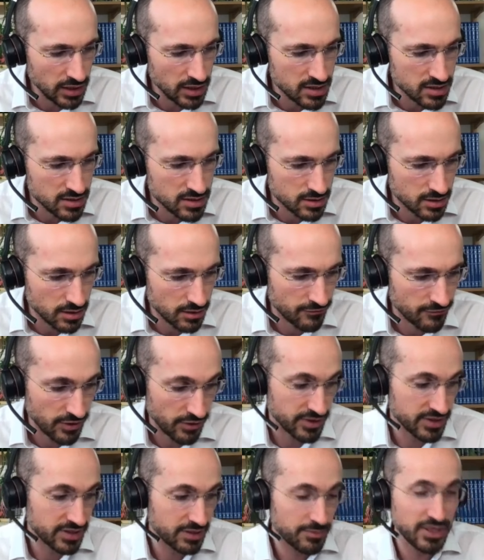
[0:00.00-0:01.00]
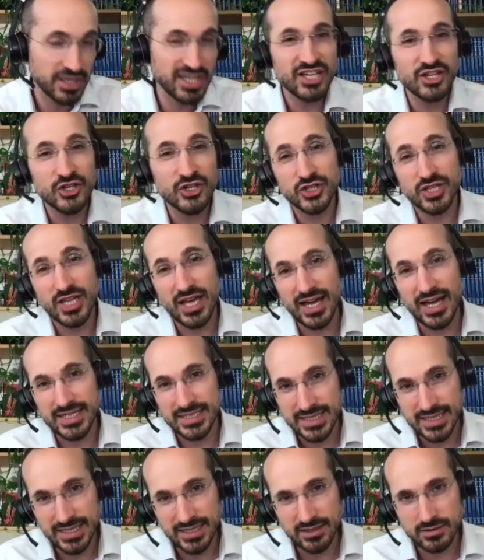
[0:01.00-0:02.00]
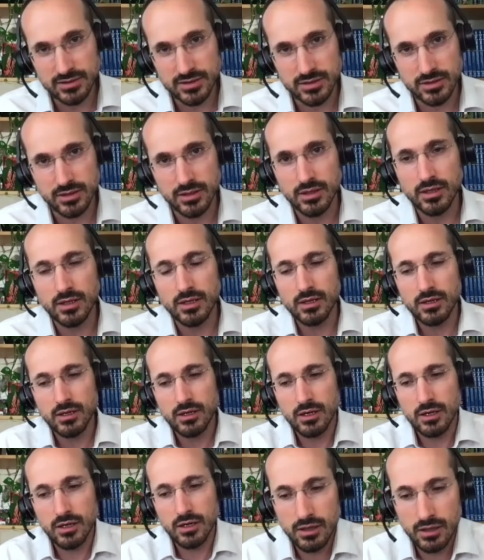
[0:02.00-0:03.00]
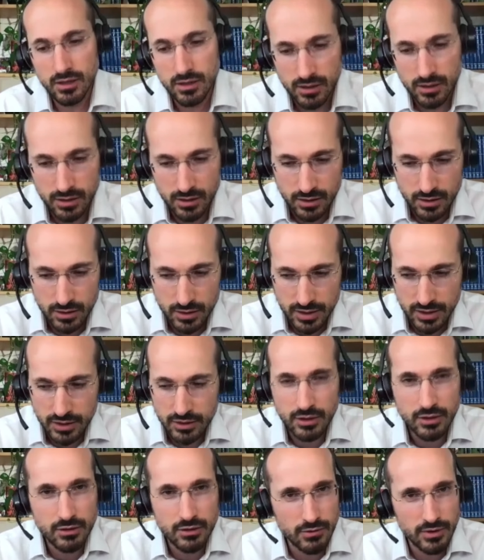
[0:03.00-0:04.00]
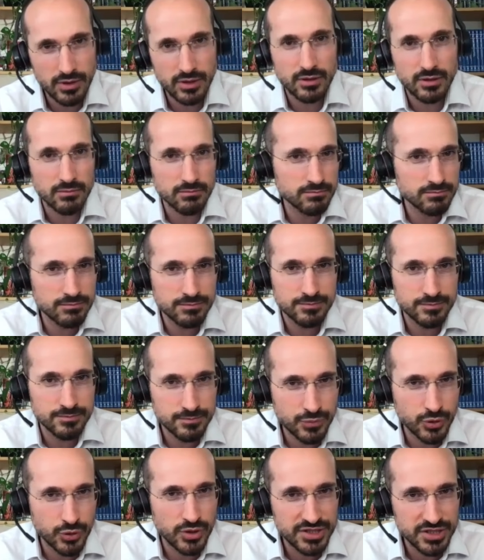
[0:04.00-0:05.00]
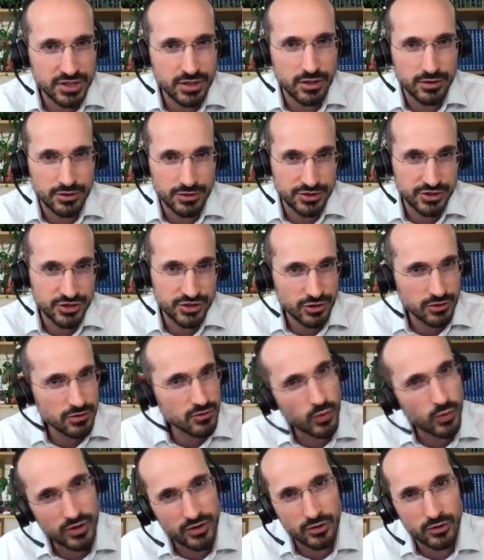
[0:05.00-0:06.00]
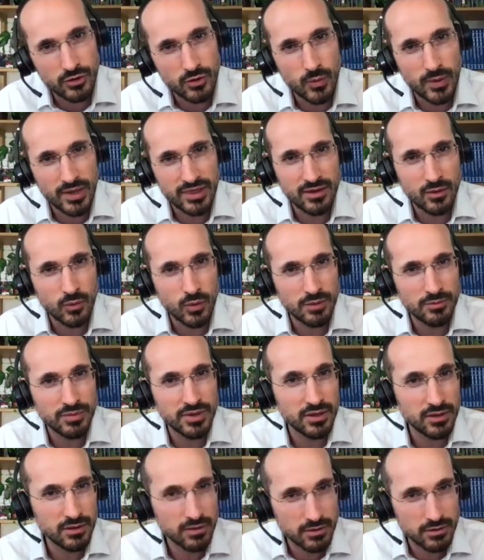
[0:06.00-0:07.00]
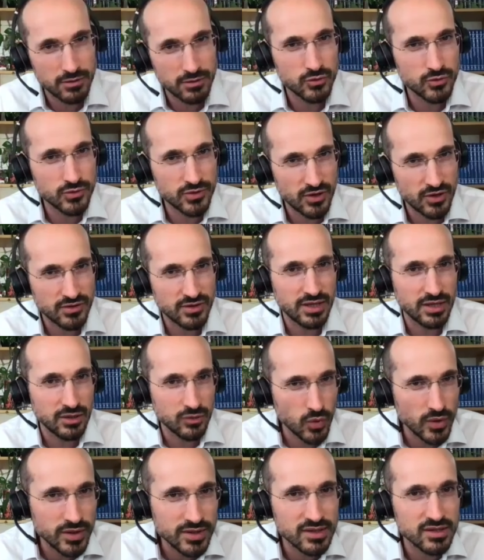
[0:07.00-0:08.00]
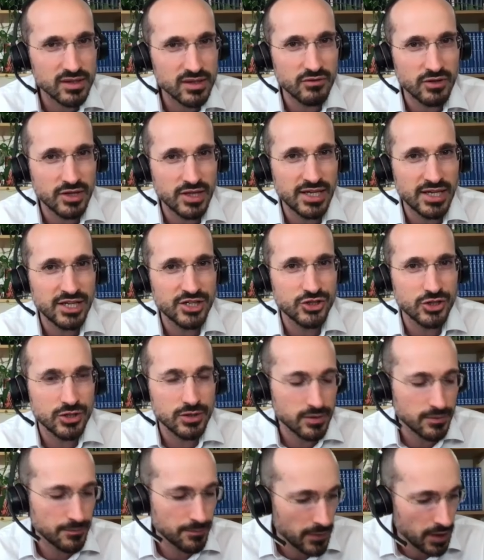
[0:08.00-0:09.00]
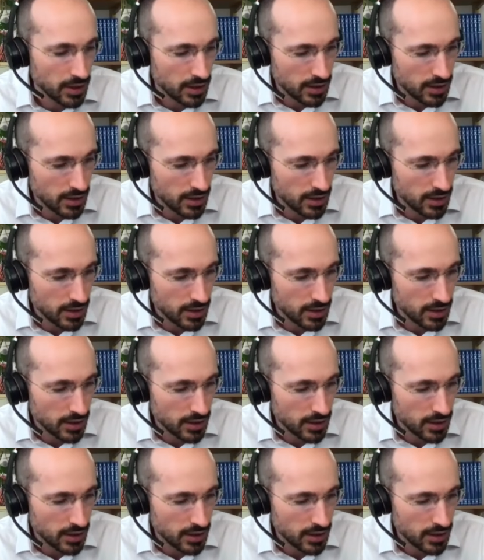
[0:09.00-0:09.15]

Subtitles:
is very diminished, at least in the current political conditions. We don't know when there will be the 2027 elections.